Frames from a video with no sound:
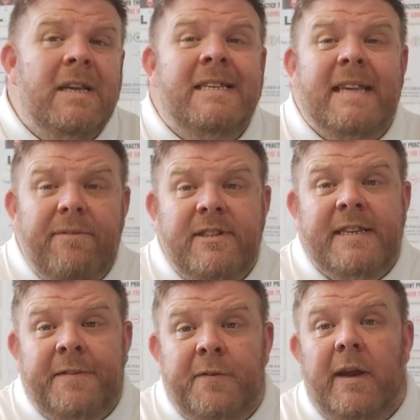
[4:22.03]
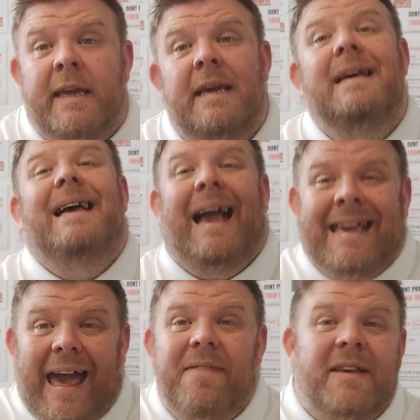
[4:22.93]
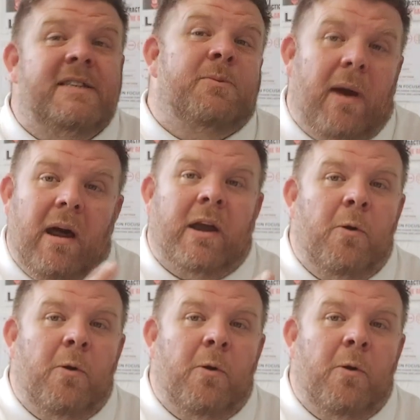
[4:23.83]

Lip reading: 73, again, this is where I